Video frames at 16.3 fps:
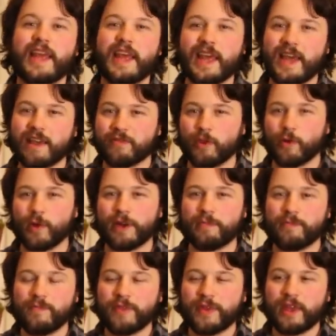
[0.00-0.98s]
Hey
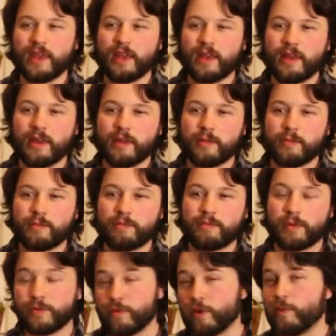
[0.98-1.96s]
everyone!
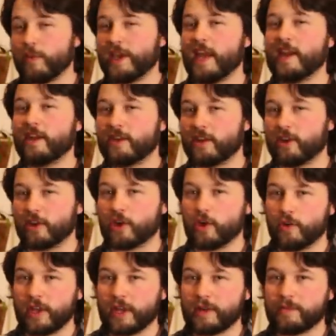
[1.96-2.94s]
Before we get into
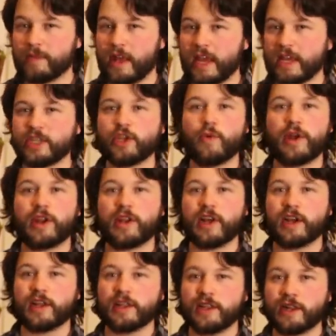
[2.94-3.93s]
decoding, I actually want to
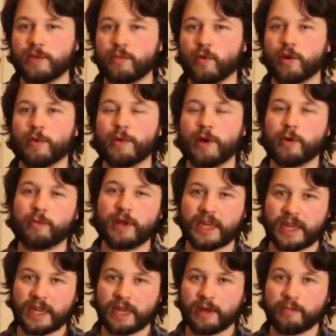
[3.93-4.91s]
talk a little more about
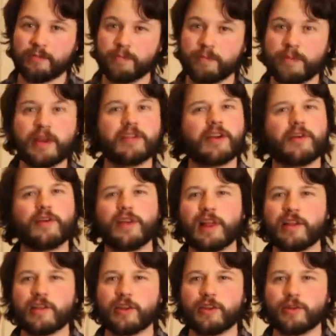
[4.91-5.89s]
picking, because I
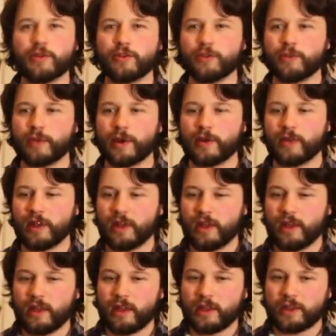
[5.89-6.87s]
realize I told you about
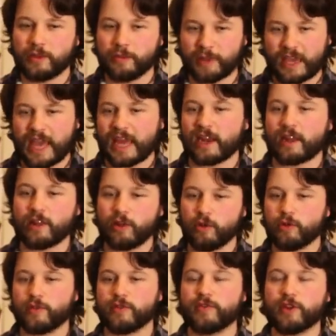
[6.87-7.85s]
the mechanical
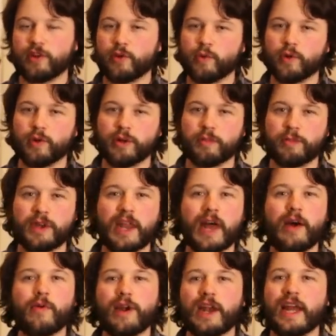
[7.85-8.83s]
use of the tool, but
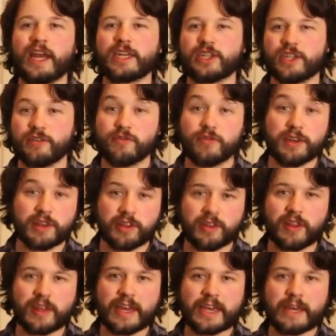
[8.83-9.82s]
not what it actually
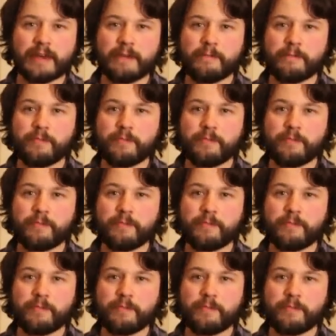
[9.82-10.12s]
feels like.